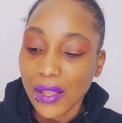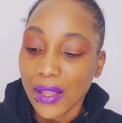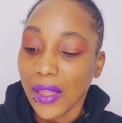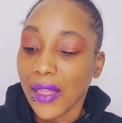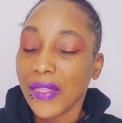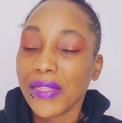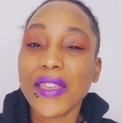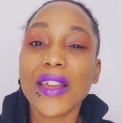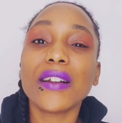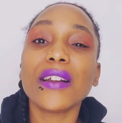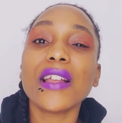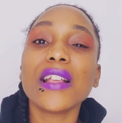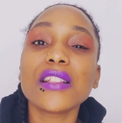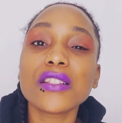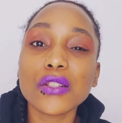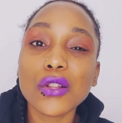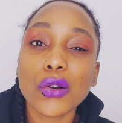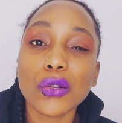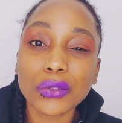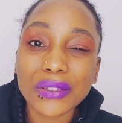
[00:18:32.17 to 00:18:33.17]
There is
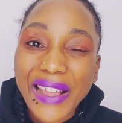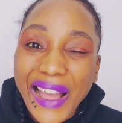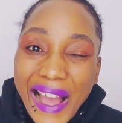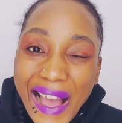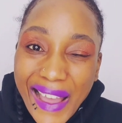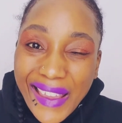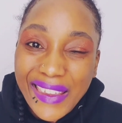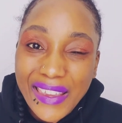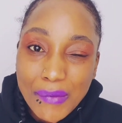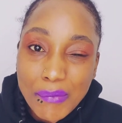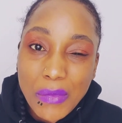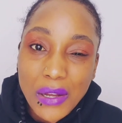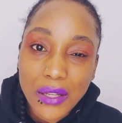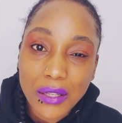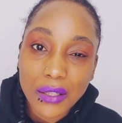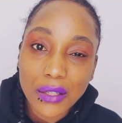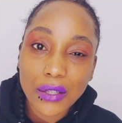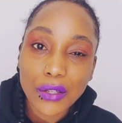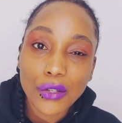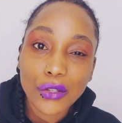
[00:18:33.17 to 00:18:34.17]
no time
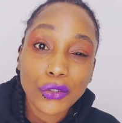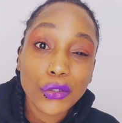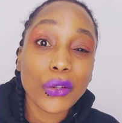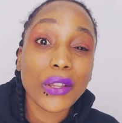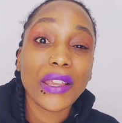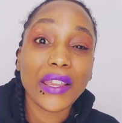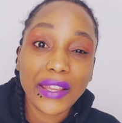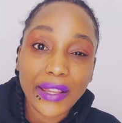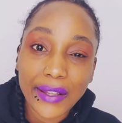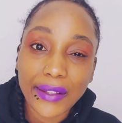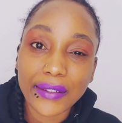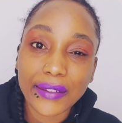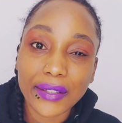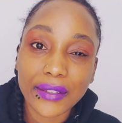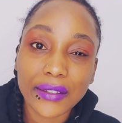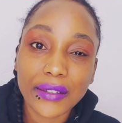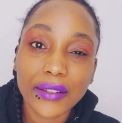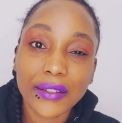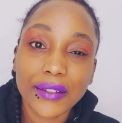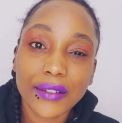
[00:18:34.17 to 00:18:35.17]
to eat
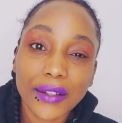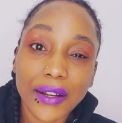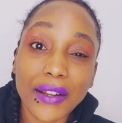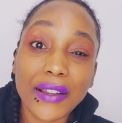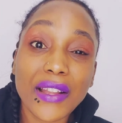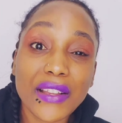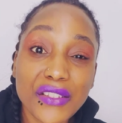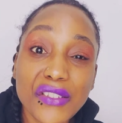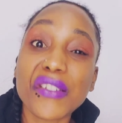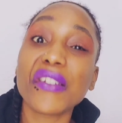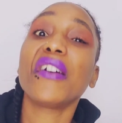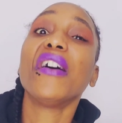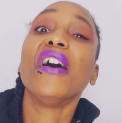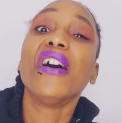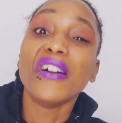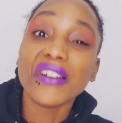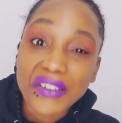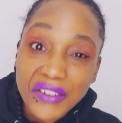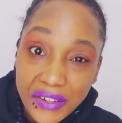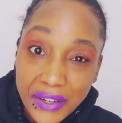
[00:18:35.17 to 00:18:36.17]
unless you're
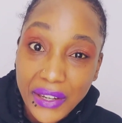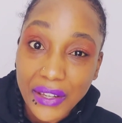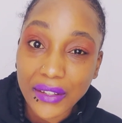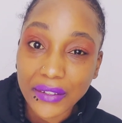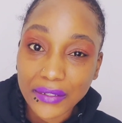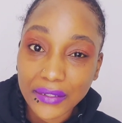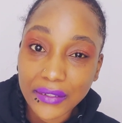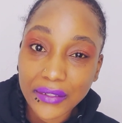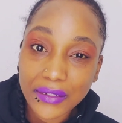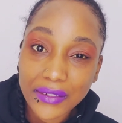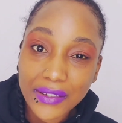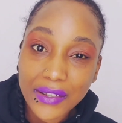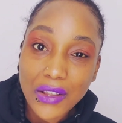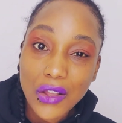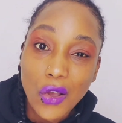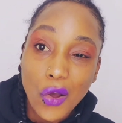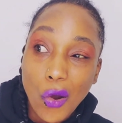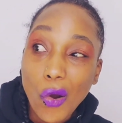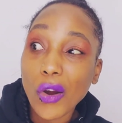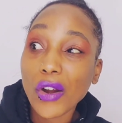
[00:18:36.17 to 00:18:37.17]
hungry
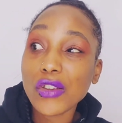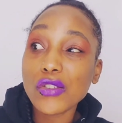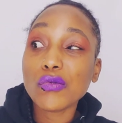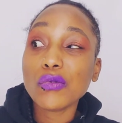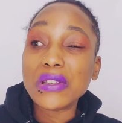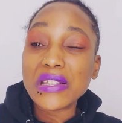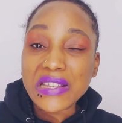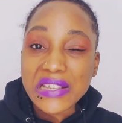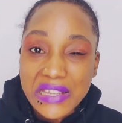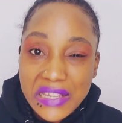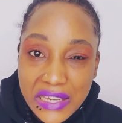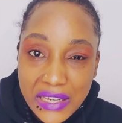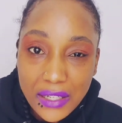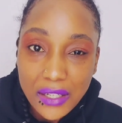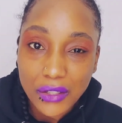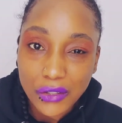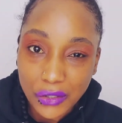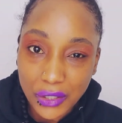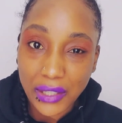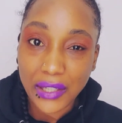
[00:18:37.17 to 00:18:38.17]
or you
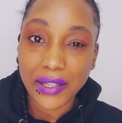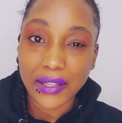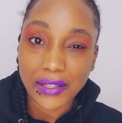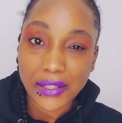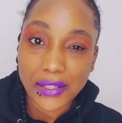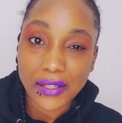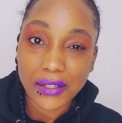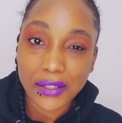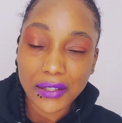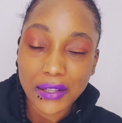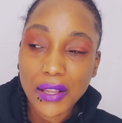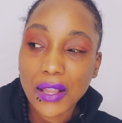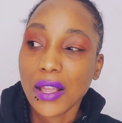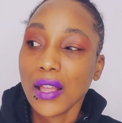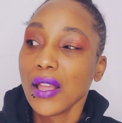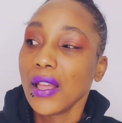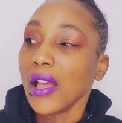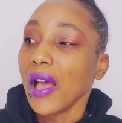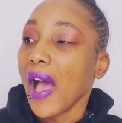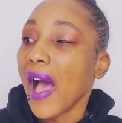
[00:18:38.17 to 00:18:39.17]
need to eat.
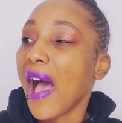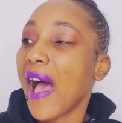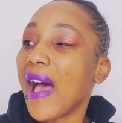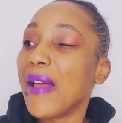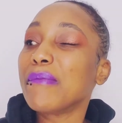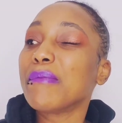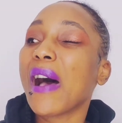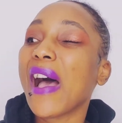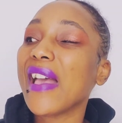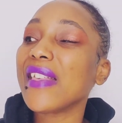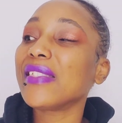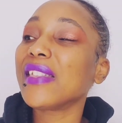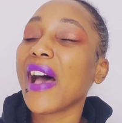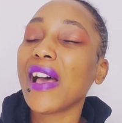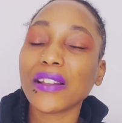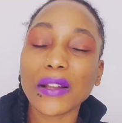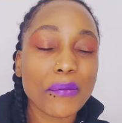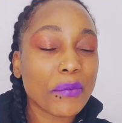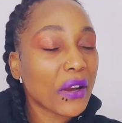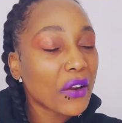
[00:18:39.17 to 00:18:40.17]
And by
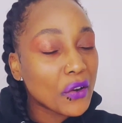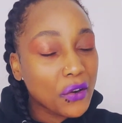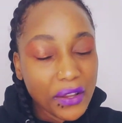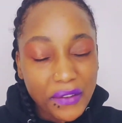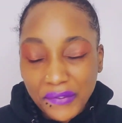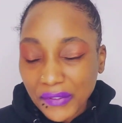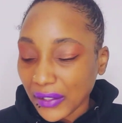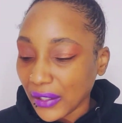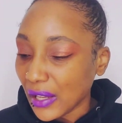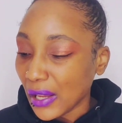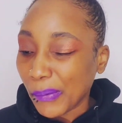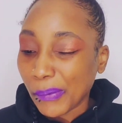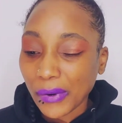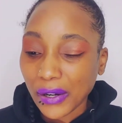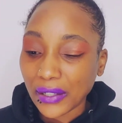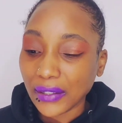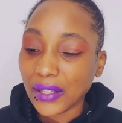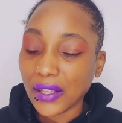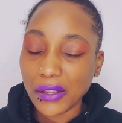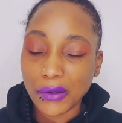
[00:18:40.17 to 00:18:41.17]
that, I'm gonna go even deeper
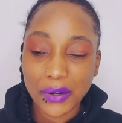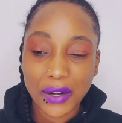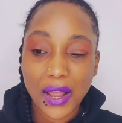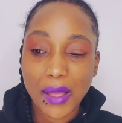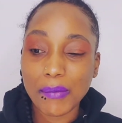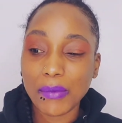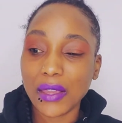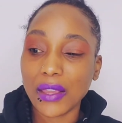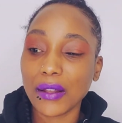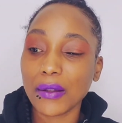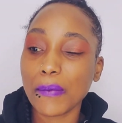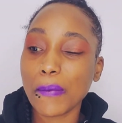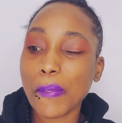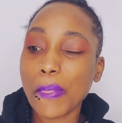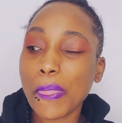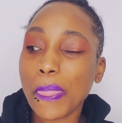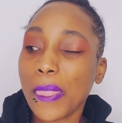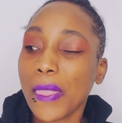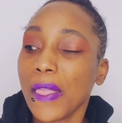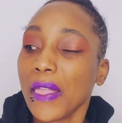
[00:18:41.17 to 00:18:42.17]
and tell you what I mean.
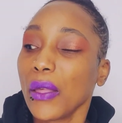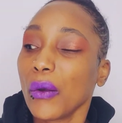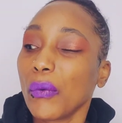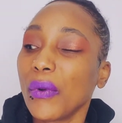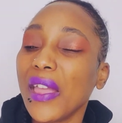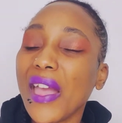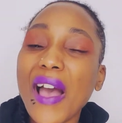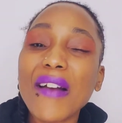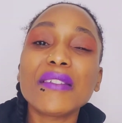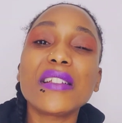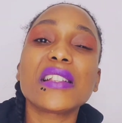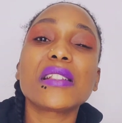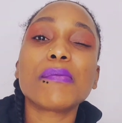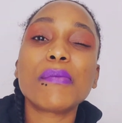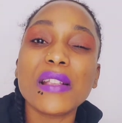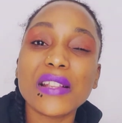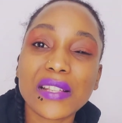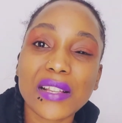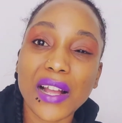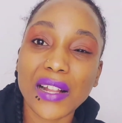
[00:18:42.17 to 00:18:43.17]
We have this
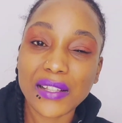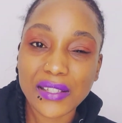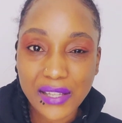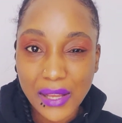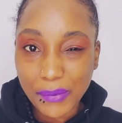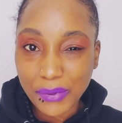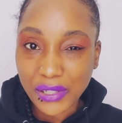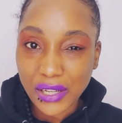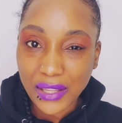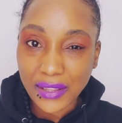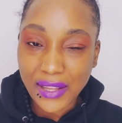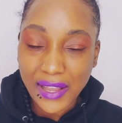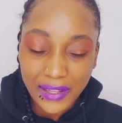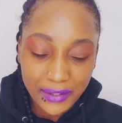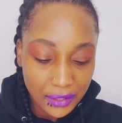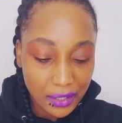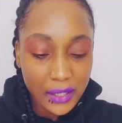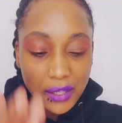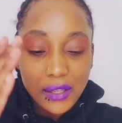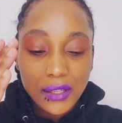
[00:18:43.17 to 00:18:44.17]
misconception
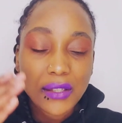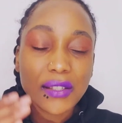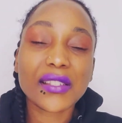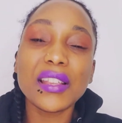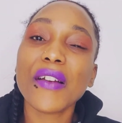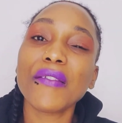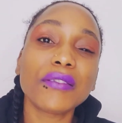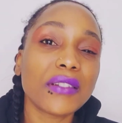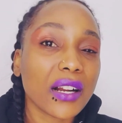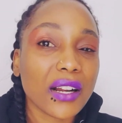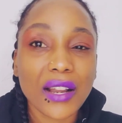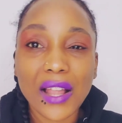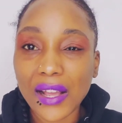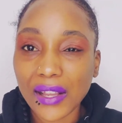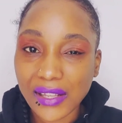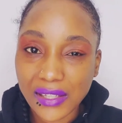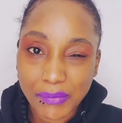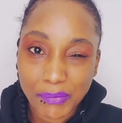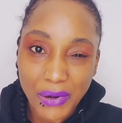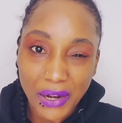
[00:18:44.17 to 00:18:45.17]
that 7 o'clock
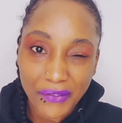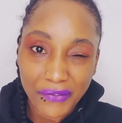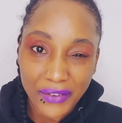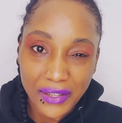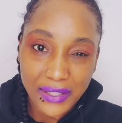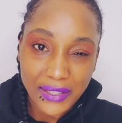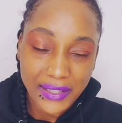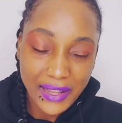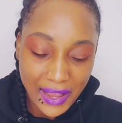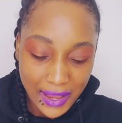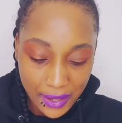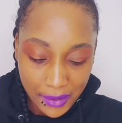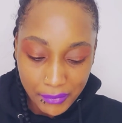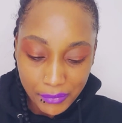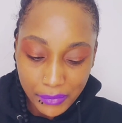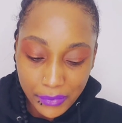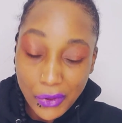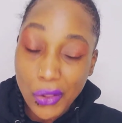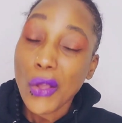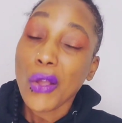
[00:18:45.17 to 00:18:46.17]
is breakfast time,
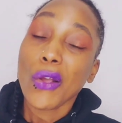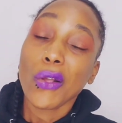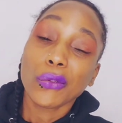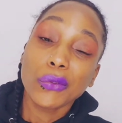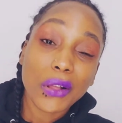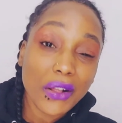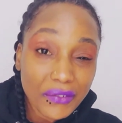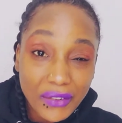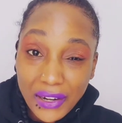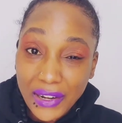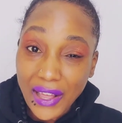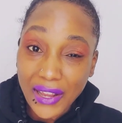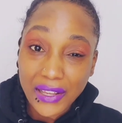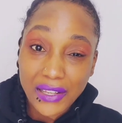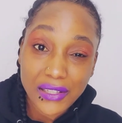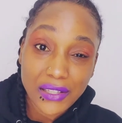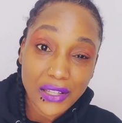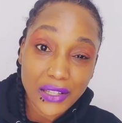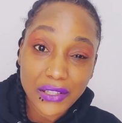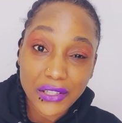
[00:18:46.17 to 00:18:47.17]
12 o'clock is
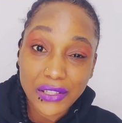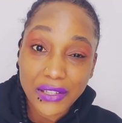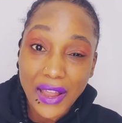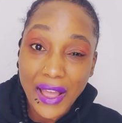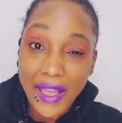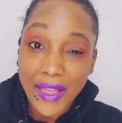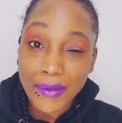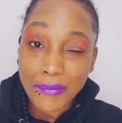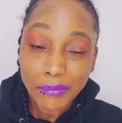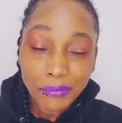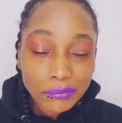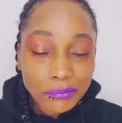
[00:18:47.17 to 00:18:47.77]
lunchtime,